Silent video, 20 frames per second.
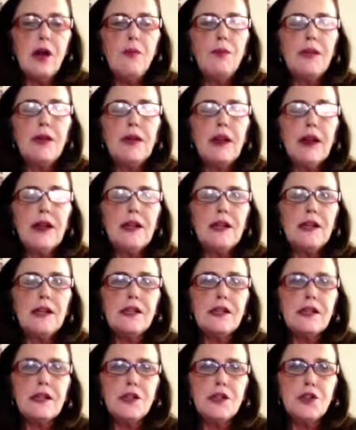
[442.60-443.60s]
Pilates
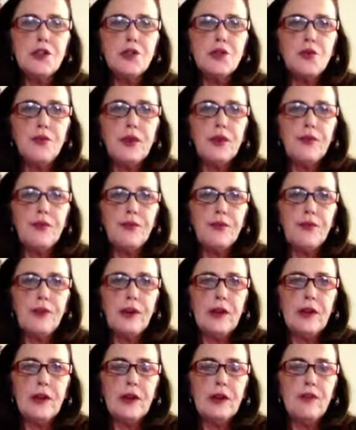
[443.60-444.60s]
is a
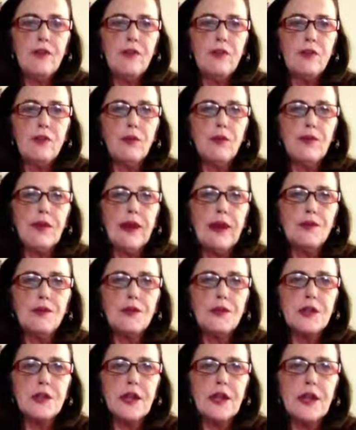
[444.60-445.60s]
joint-friendly form of
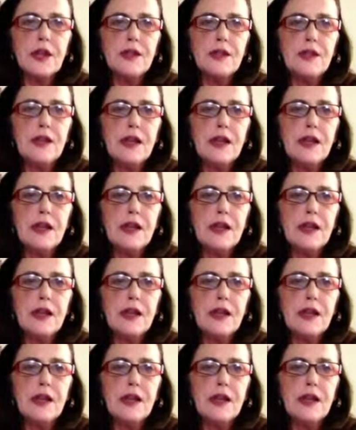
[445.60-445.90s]
exercise,